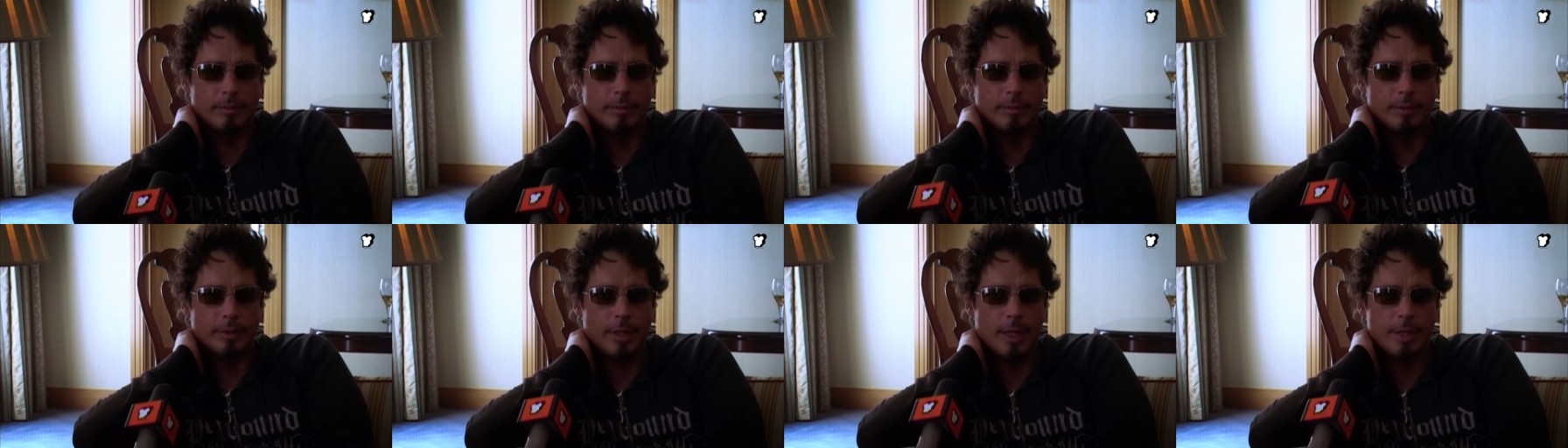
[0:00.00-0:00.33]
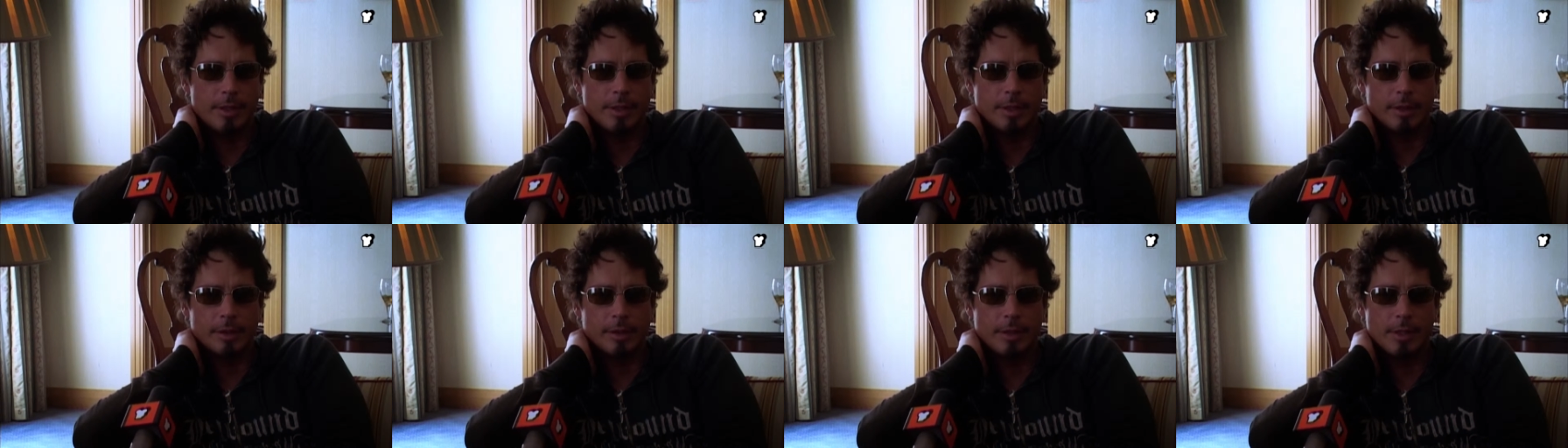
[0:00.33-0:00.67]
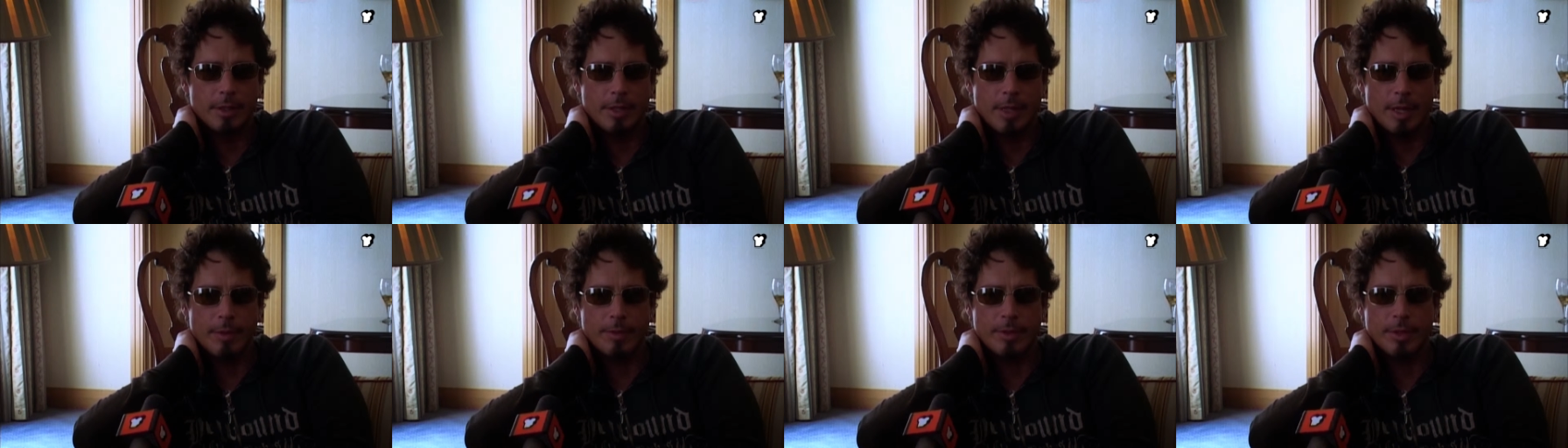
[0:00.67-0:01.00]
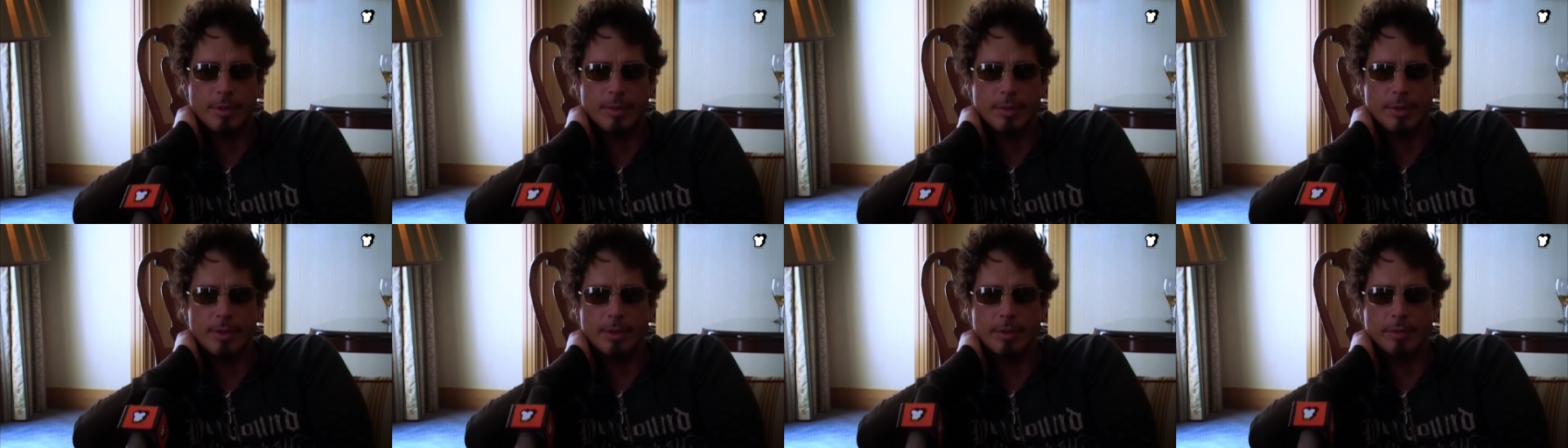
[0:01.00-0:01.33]
London because I was
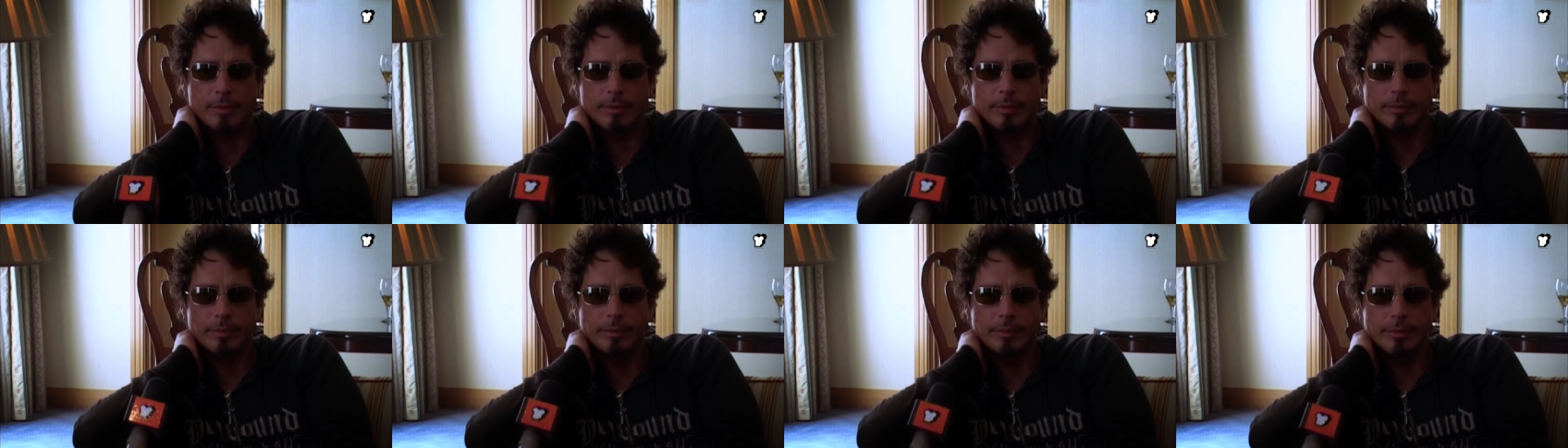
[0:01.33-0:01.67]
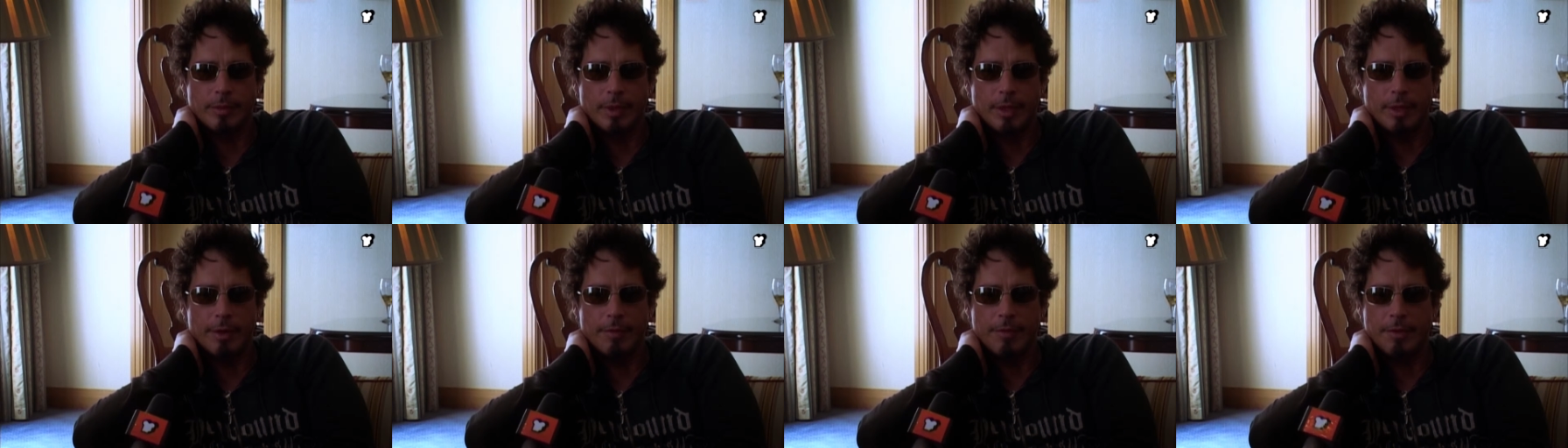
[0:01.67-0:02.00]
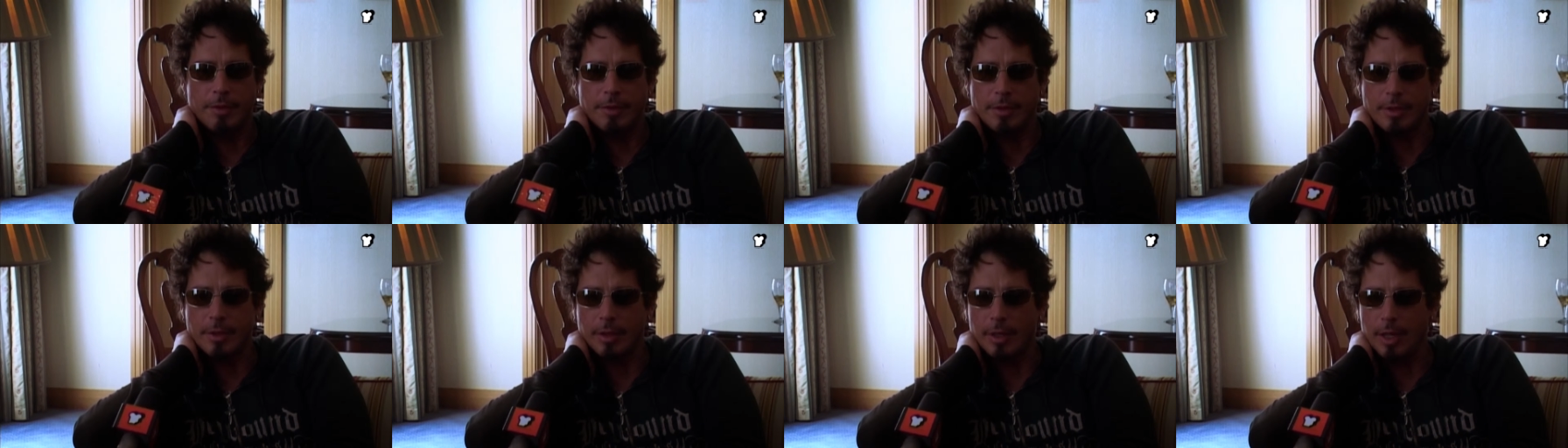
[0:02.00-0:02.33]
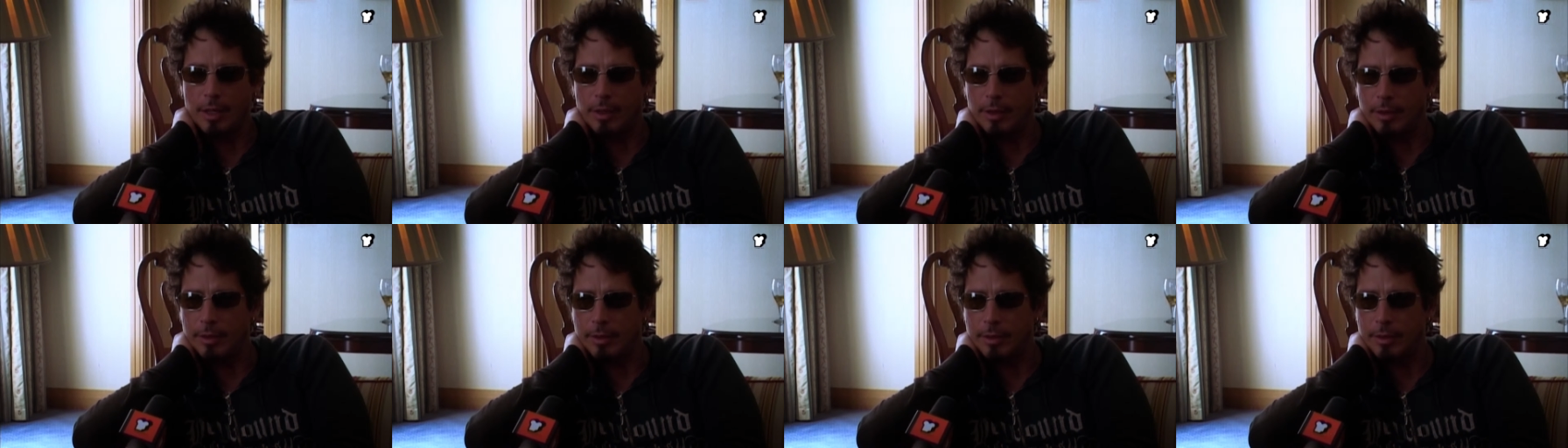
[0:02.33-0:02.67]
doing some interviews in
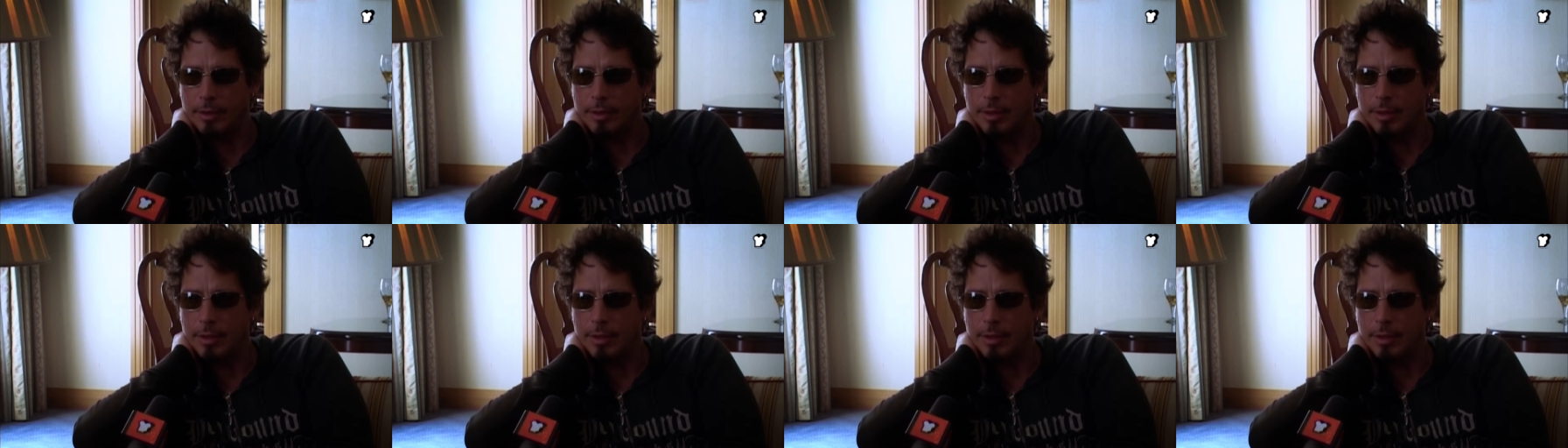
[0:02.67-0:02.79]
London.